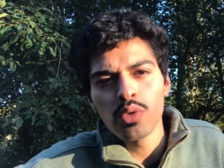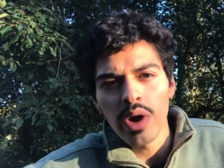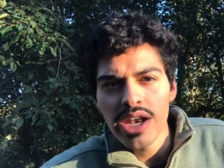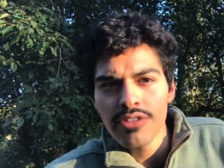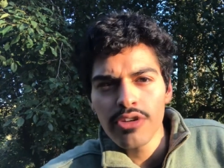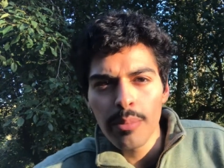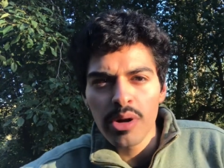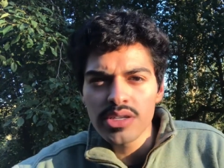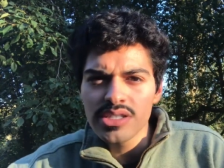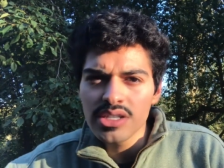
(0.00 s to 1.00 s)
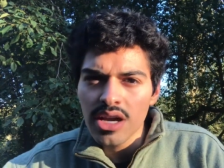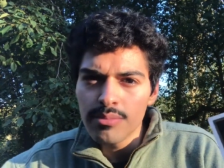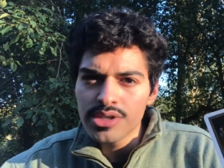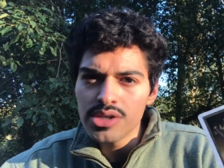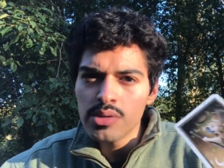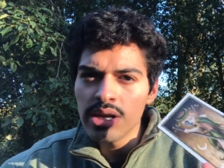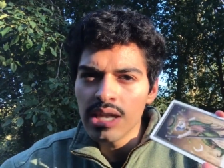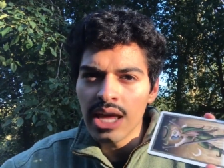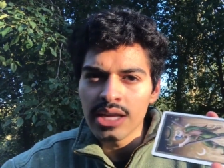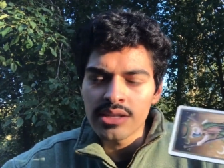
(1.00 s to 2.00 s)
been waiting for a person to come to you and
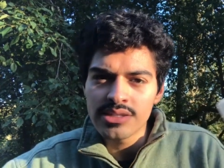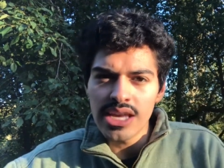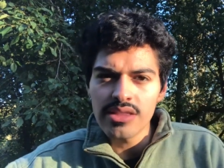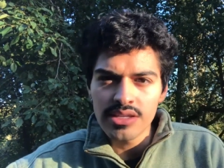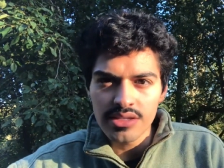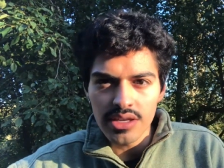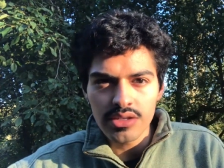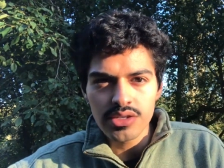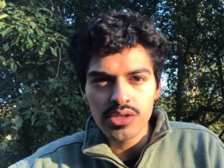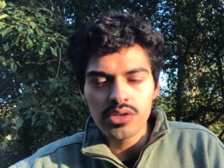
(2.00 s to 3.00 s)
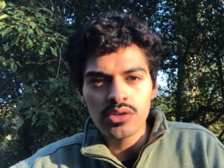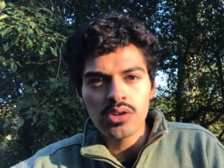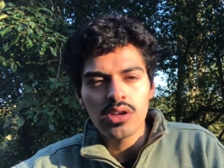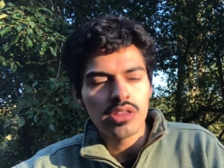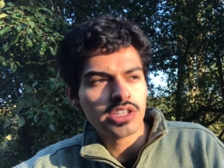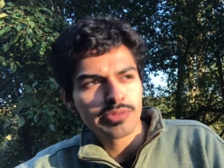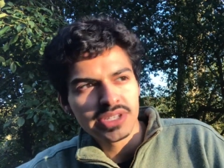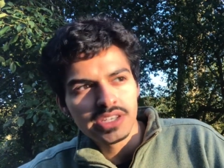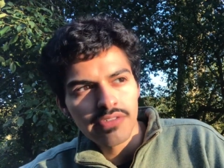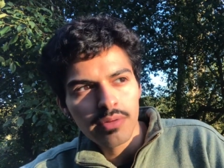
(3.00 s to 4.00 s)
like say these things to you this
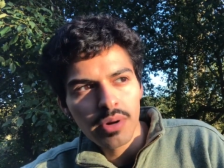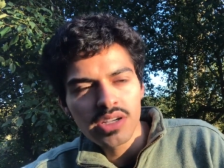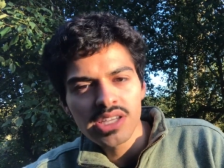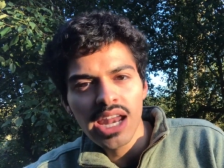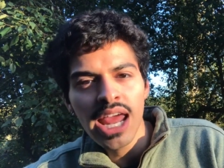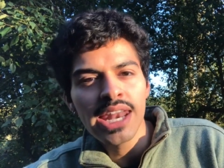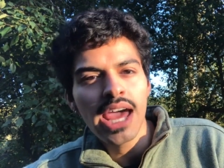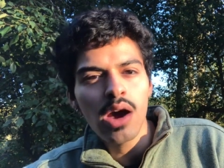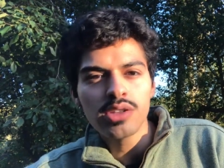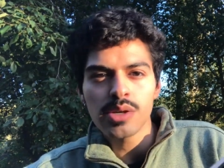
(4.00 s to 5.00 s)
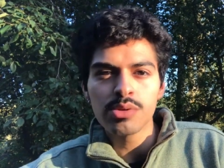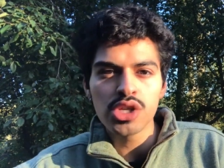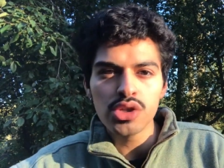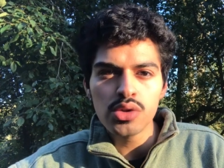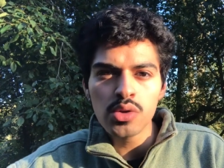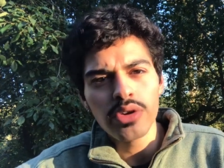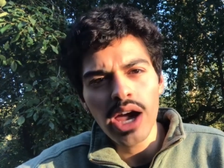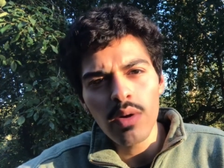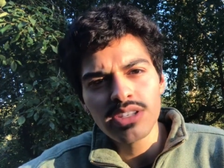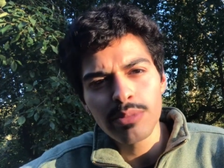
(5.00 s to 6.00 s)
specific person and now it's up to you
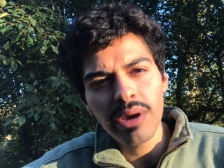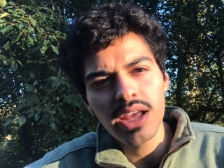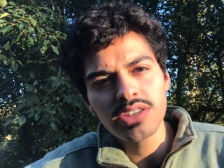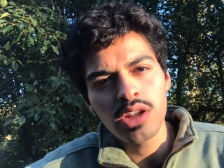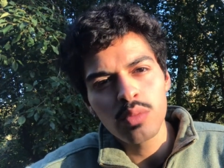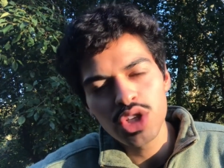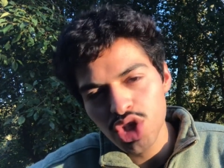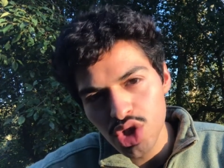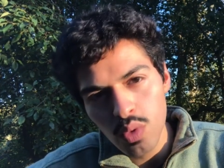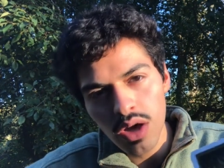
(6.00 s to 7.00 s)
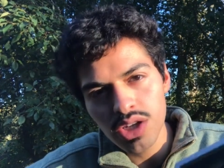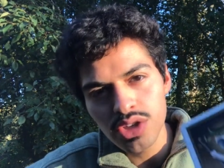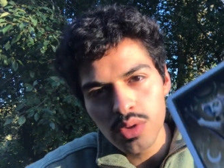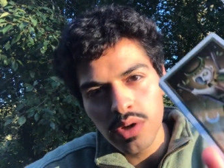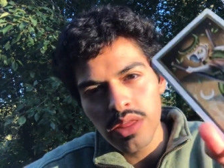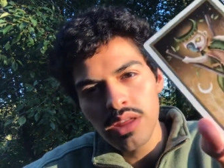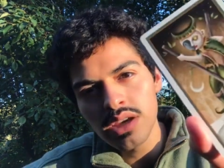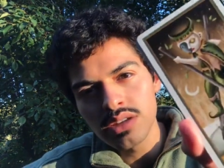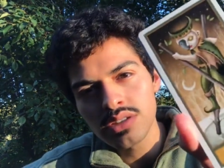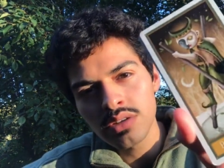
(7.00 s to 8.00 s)
now it depends on what you want to do with
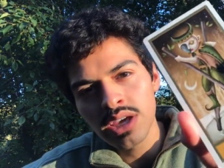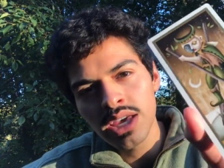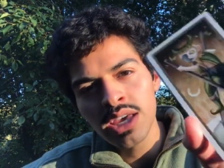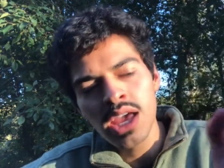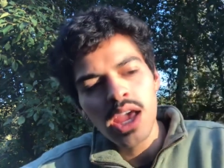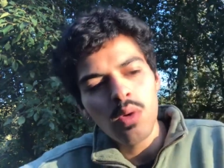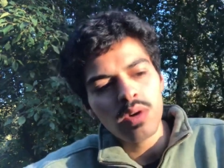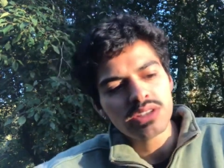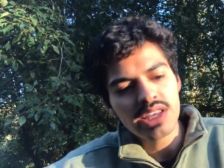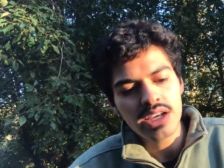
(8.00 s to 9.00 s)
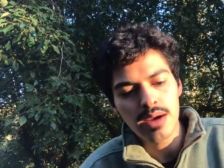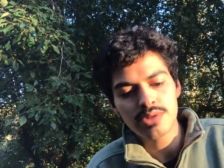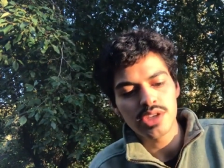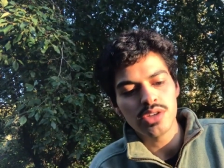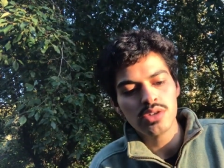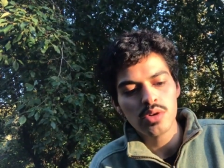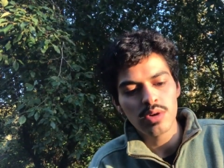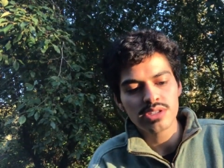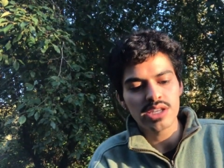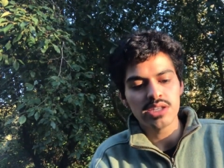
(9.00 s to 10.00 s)
this okay once they come to you
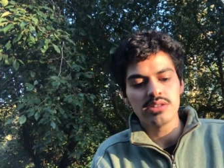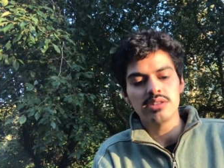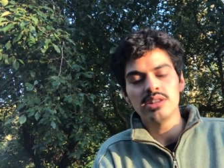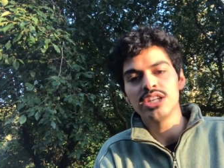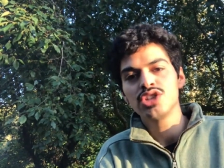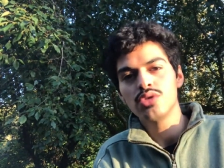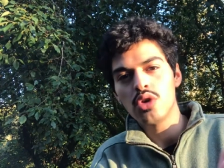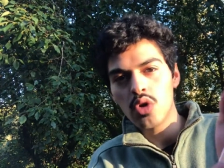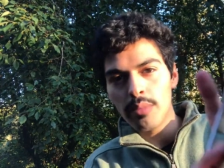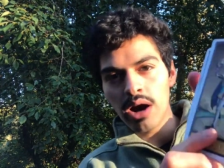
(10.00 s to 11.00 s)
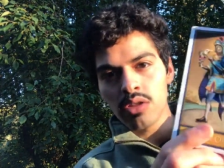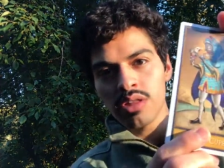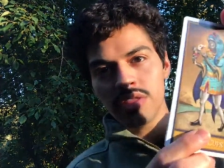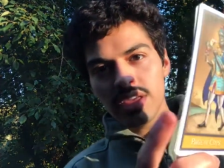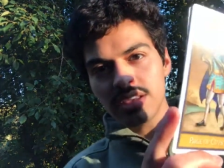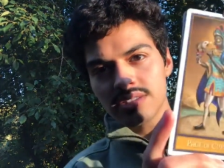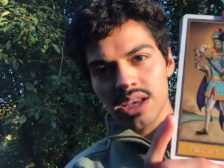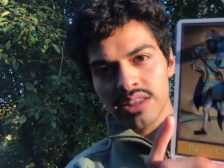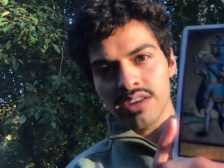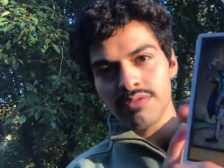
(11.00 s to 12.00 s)
once they let you know about the things
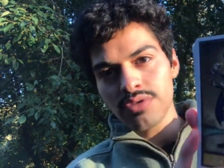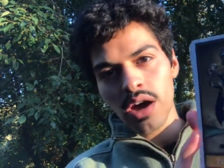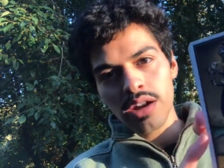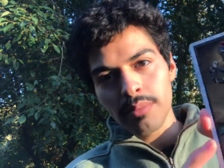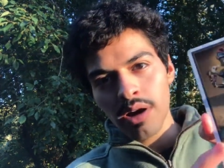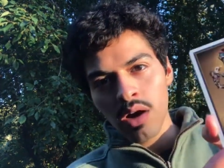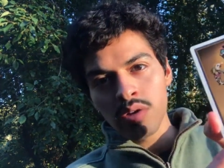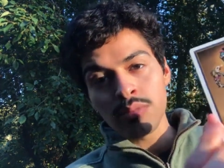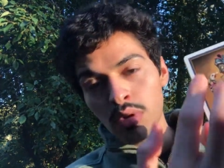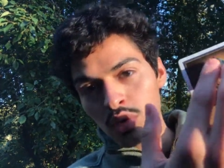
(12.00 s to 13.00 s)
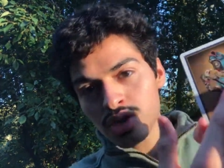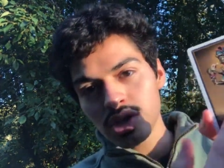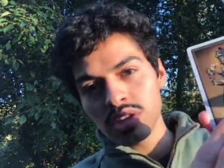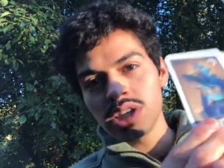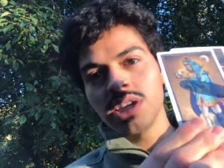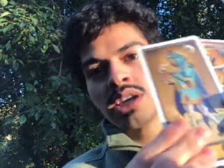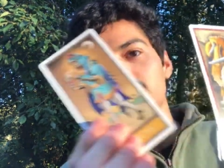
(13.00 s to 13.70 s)
that they've thought about emotionally